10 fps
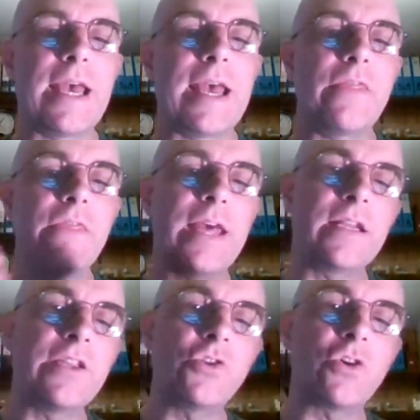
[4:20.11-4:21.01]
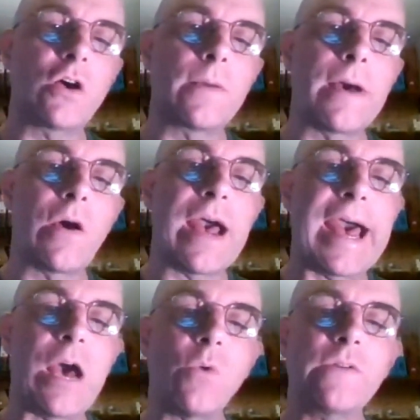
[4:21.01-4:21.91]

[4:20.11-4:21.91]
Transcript: And then can you talk about how it